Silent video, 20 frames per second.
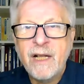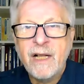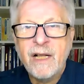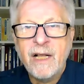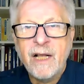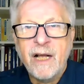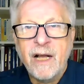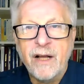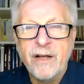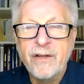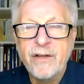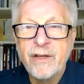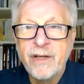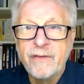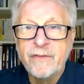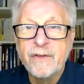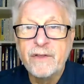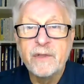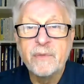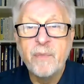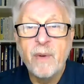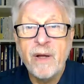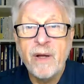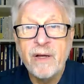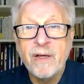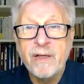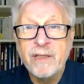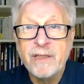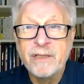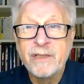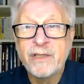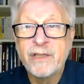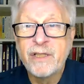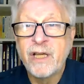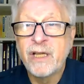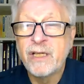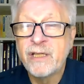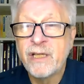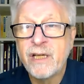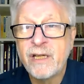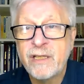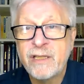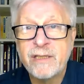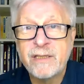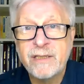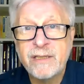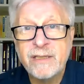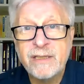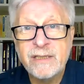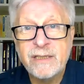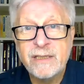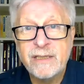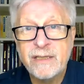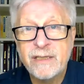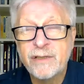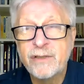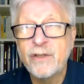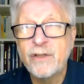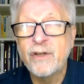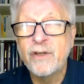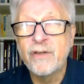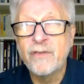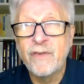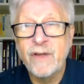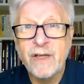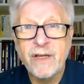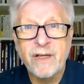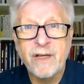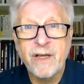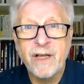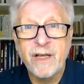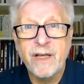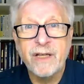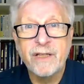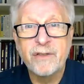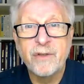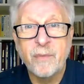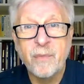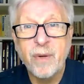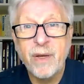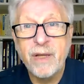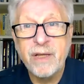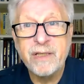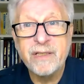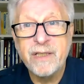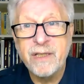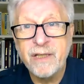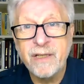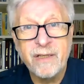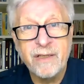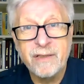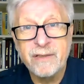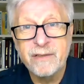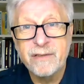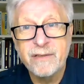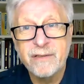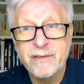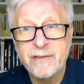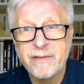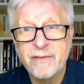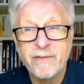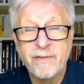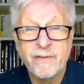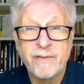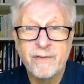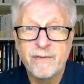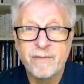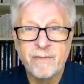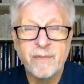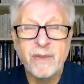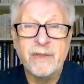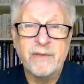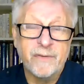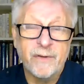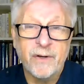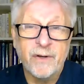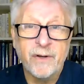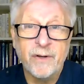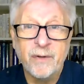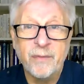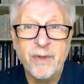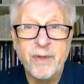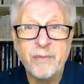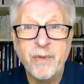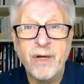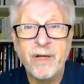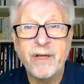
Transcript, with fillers: Ionic foot spa is, is sort of like electroplating but for human body,